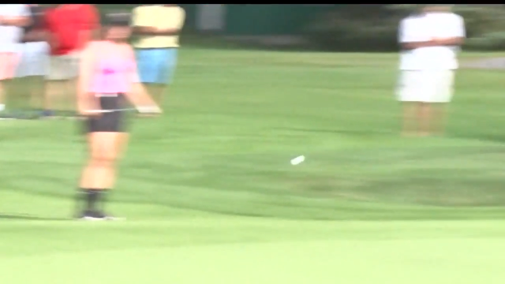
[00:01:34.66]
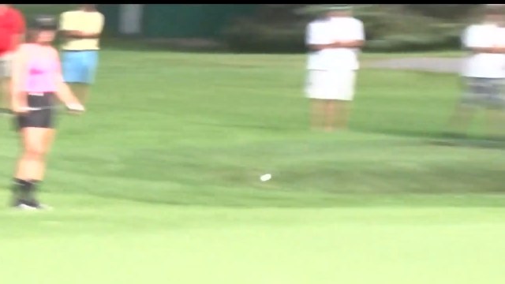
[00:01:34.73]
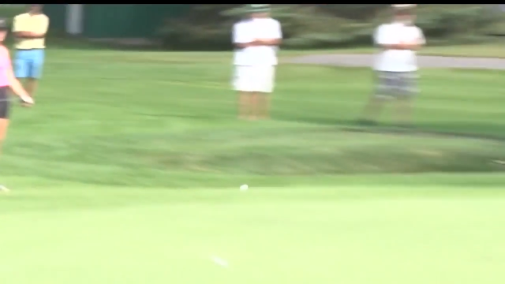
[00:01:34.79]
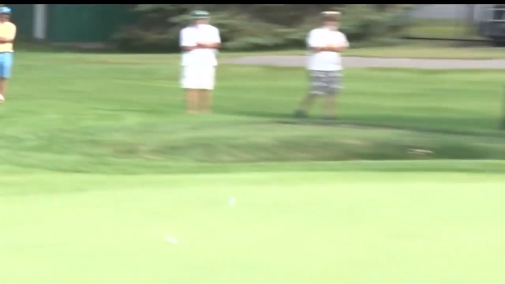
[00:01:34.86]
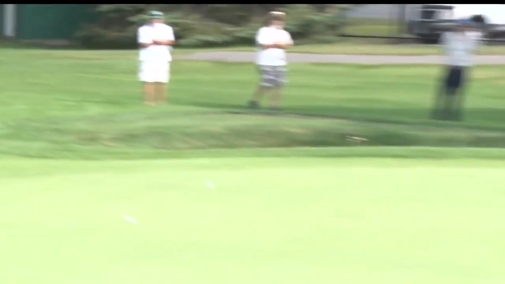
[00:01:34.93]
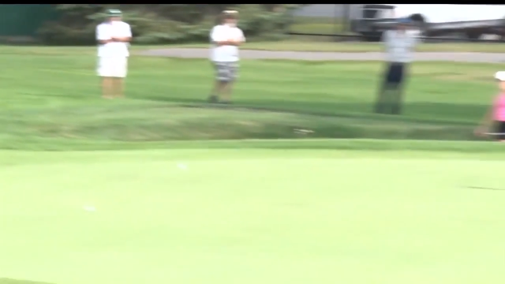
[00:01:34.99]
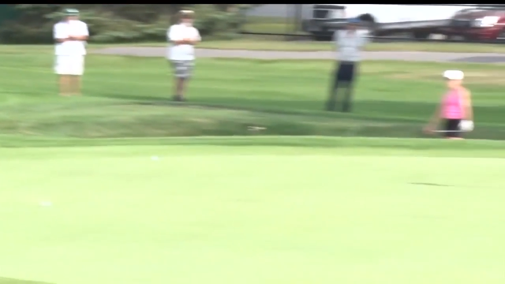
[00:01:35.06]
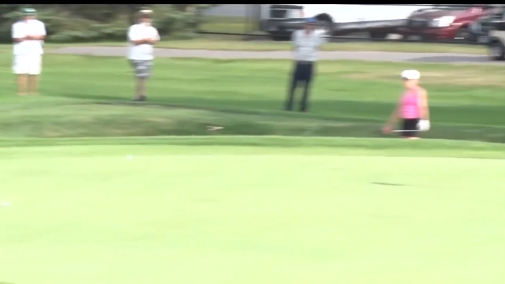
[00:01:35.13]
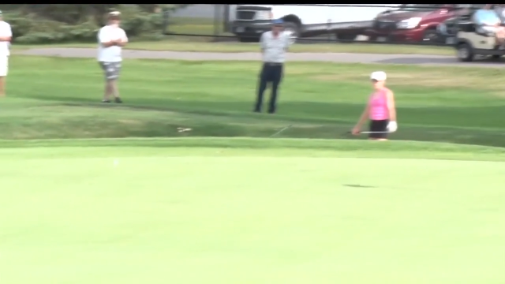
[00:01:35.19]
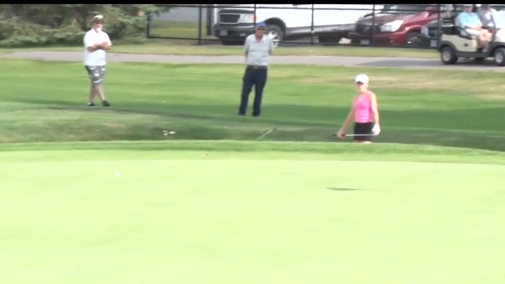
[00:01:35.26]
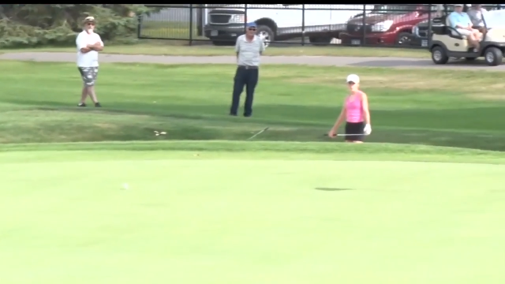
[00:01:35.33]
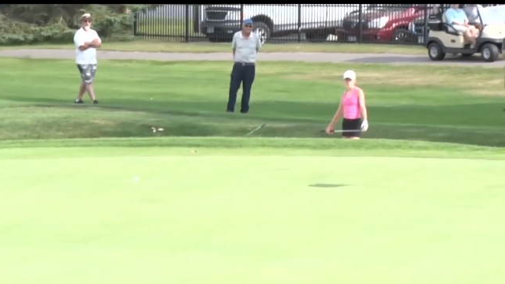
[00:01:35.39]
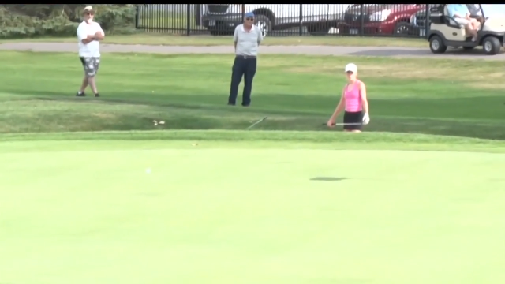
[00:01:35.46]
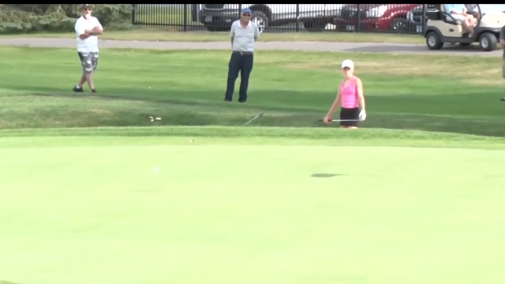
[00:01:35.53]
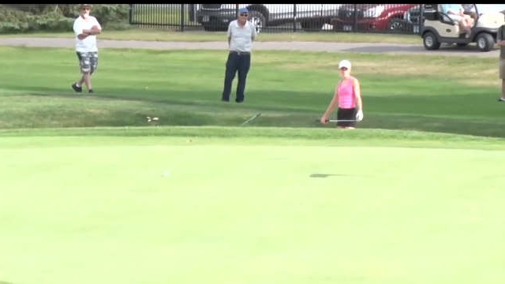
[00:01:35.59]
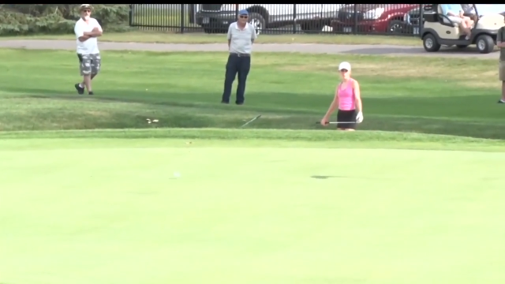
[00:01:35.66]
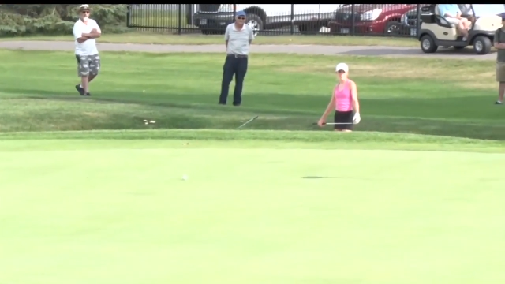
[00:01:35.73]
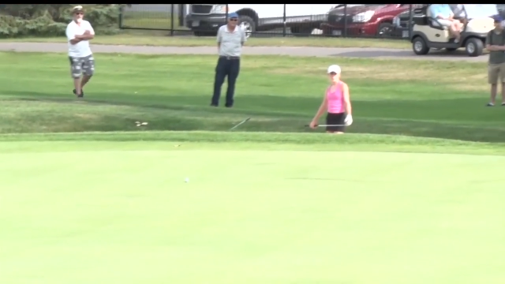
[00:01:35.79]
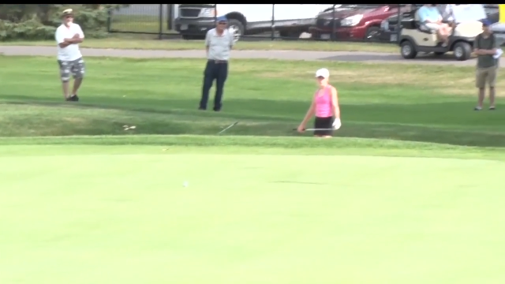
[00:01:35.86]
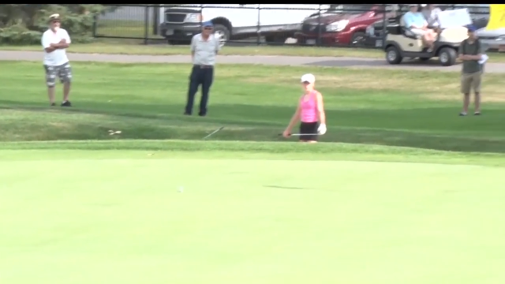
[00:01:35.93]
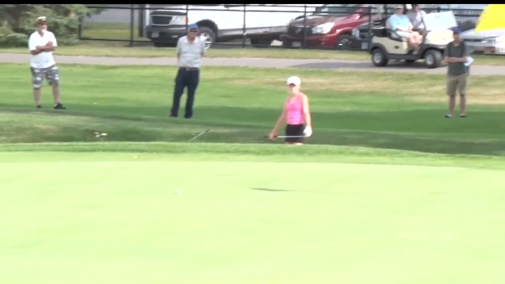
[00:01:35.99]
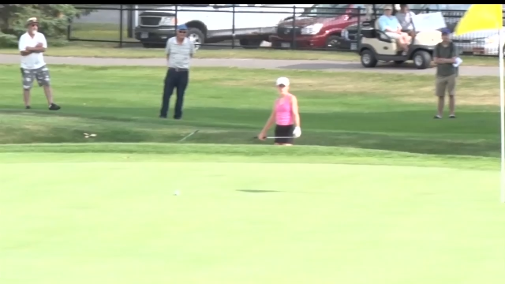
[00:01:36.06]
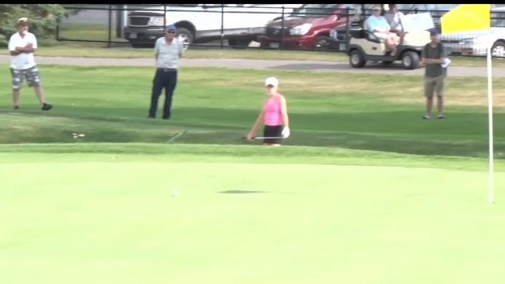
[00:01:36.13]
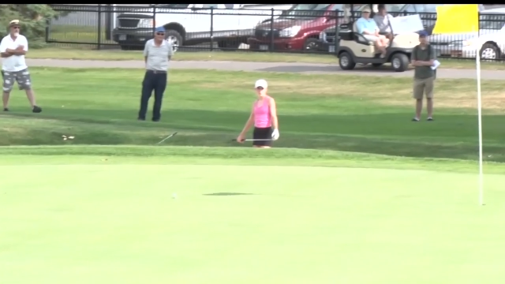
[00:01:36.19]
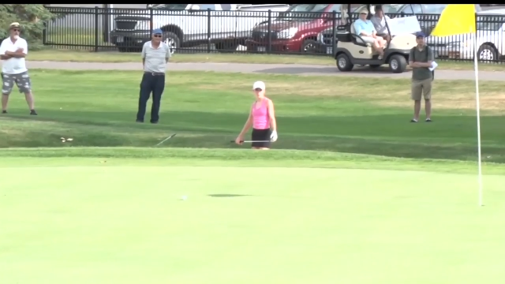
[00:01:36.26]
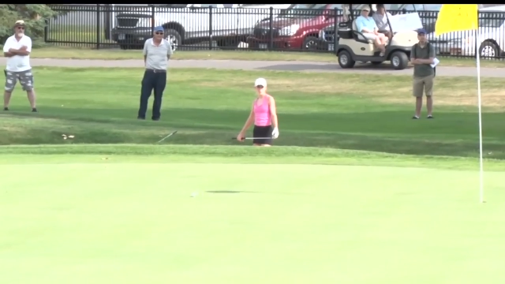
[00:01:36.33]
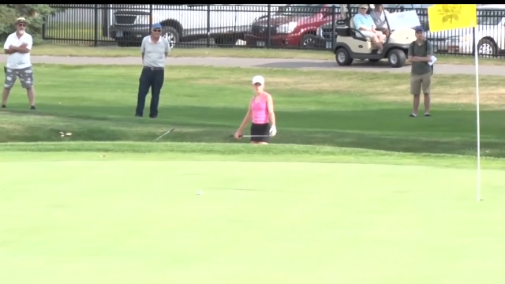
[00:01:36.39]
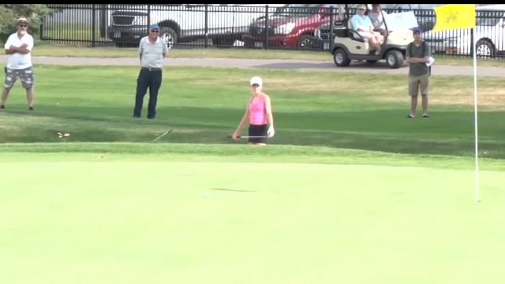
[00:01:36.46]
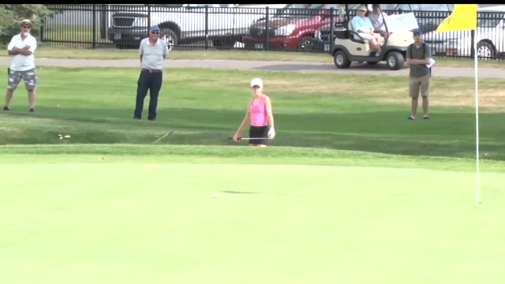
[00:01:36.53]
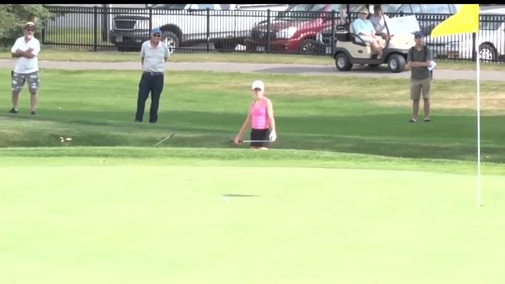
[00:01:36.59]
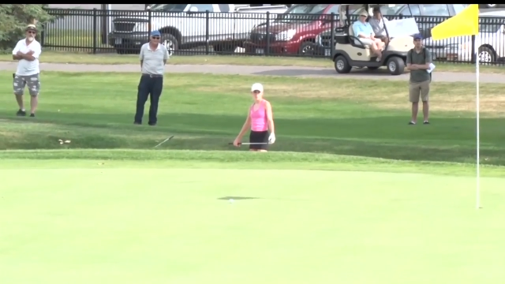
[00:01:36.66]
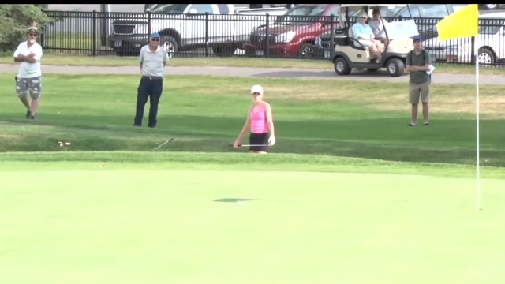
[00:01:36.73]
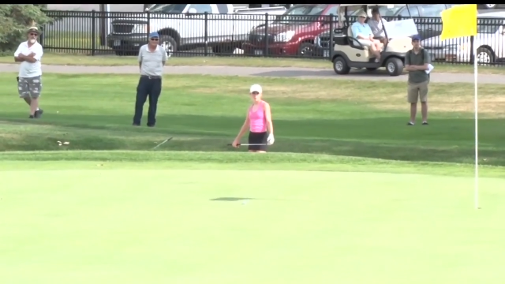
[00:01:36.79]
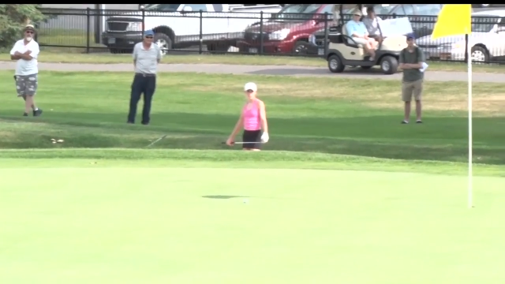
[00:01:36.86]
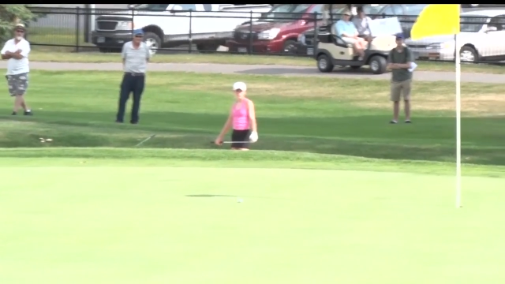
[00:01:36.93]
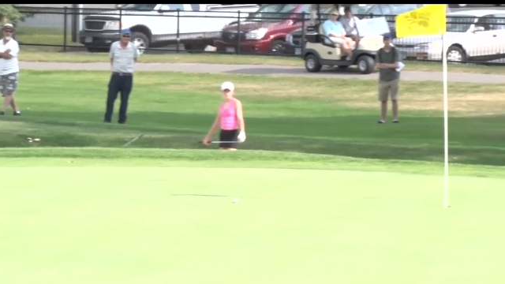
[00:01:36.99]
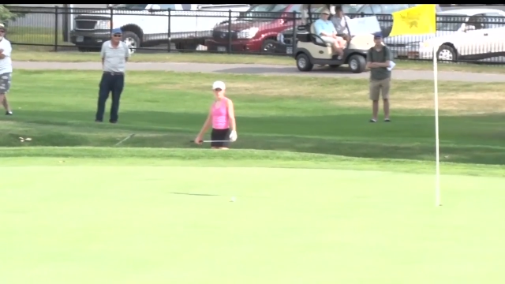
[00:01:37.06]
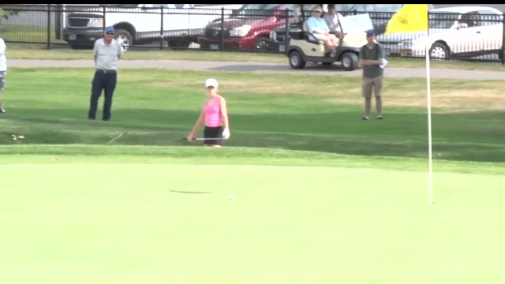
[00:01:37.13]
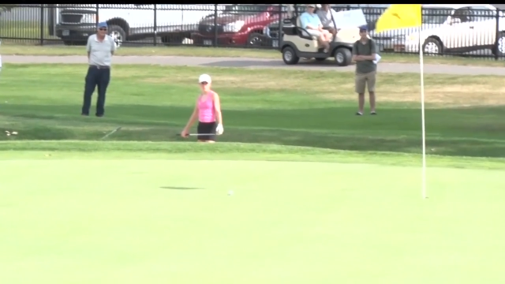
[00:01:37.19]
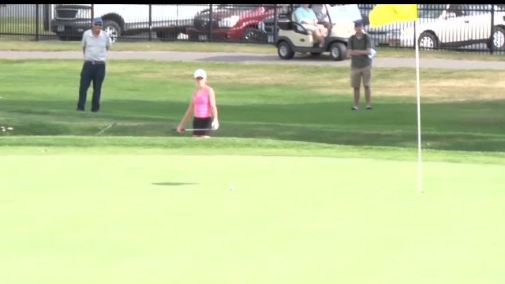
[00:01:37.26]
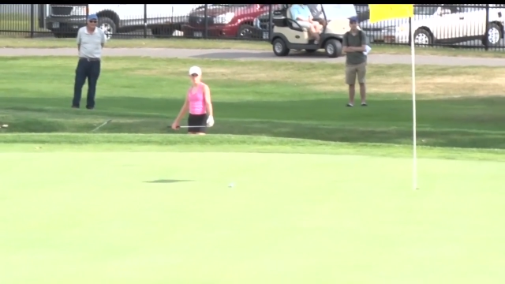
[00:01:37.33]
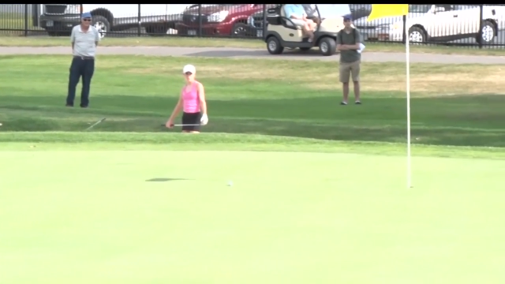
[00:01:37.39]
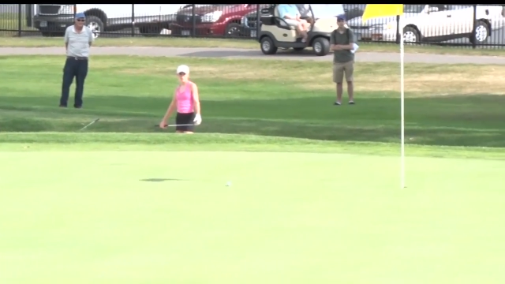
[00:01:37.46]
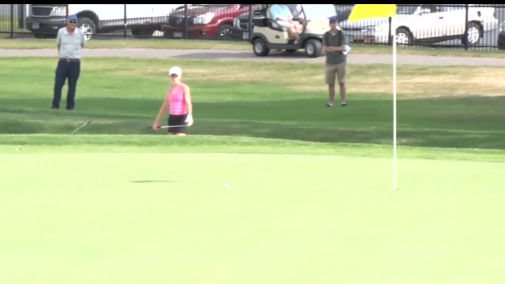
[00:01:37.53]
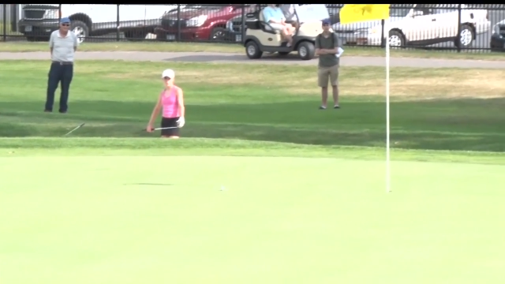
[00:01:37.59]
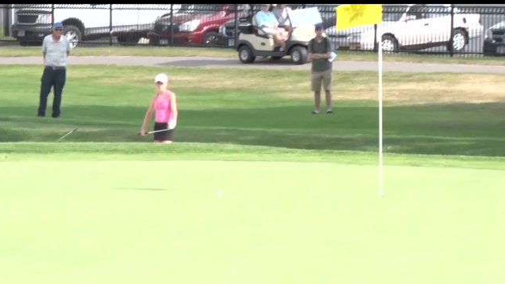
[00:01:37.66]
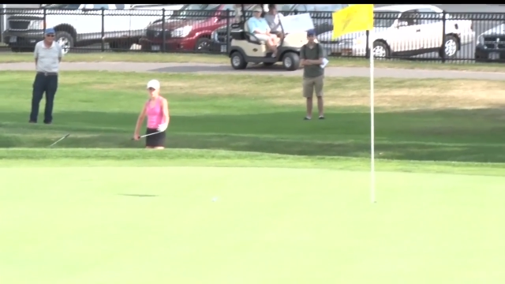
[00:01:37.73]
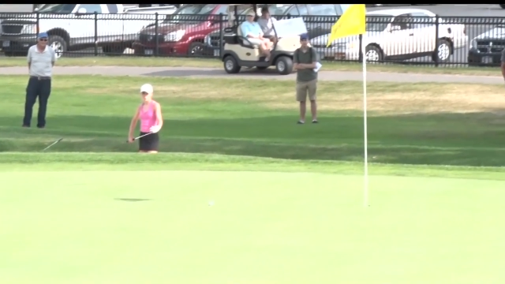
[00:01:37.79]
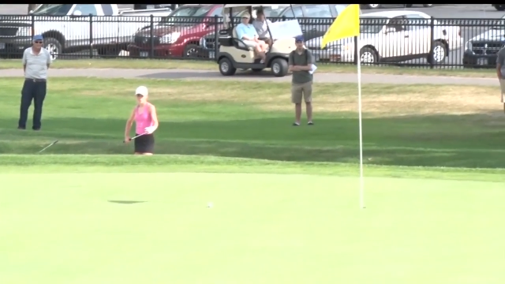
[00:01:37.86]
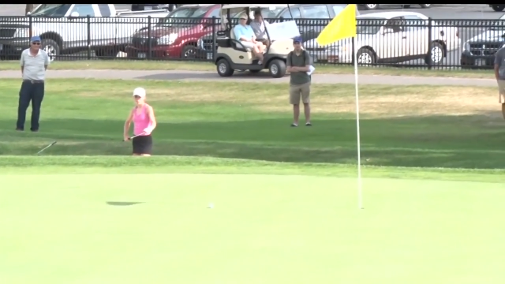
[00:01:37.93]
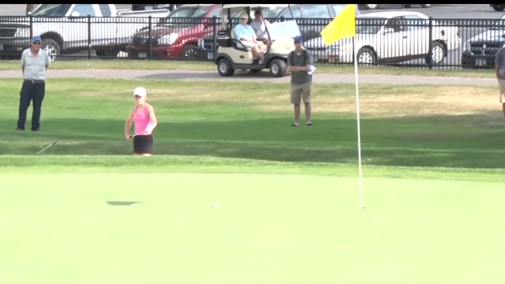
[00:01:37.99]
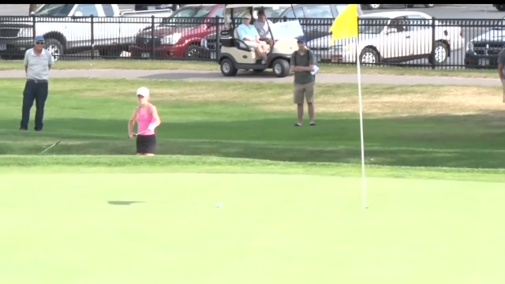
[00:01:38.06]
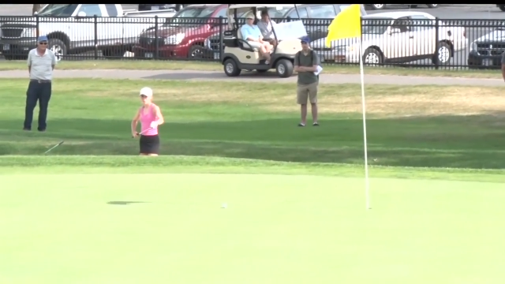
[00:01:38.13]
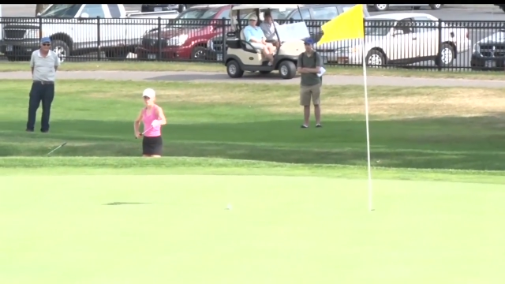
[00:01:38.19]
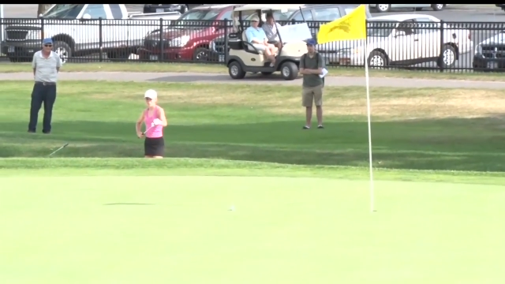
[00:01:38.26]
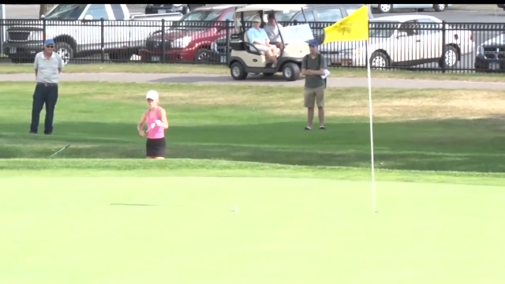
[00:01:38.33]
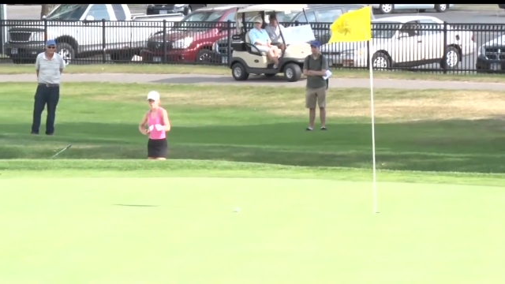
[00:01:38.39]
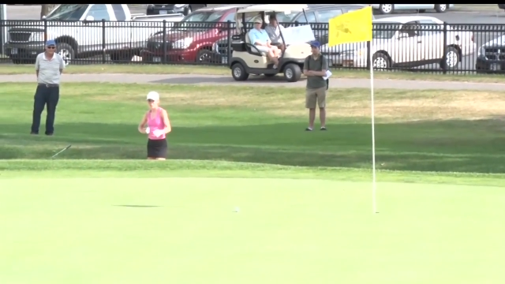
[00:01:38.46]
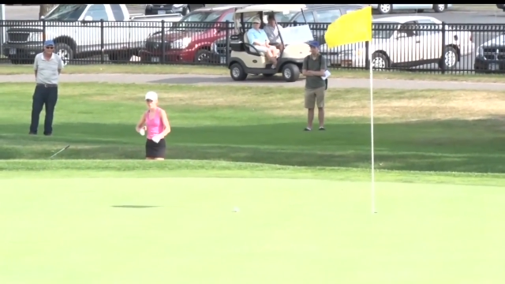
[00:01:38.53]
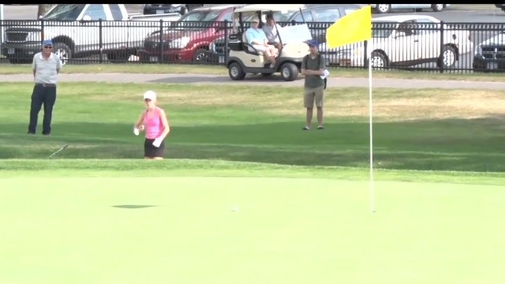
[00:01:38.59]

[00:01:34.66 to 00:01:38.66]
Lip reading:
(no speaker visible)